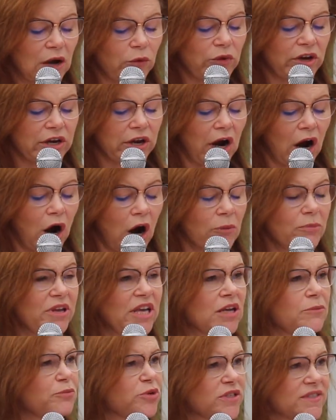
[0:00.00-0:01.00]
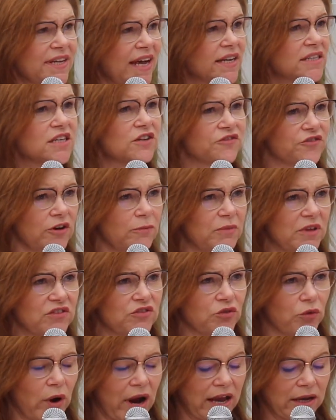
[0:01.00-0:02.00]
that we are being protected from
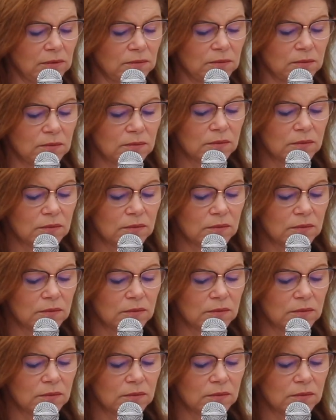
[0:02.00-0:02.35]
this threat.